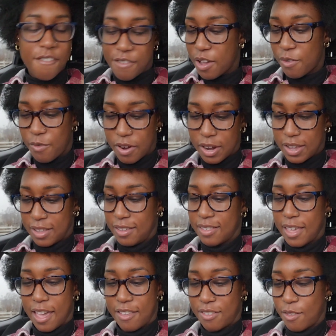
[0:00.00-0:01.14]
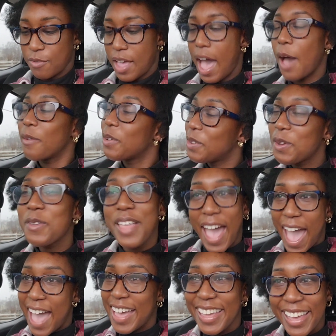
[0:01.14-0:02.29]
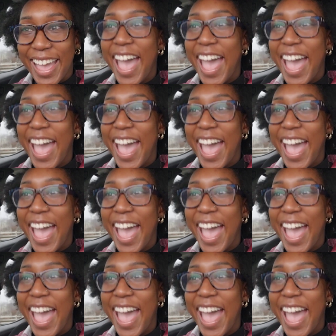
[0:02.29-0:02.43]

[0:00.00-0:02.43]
fuck work in these case notes. I will do that.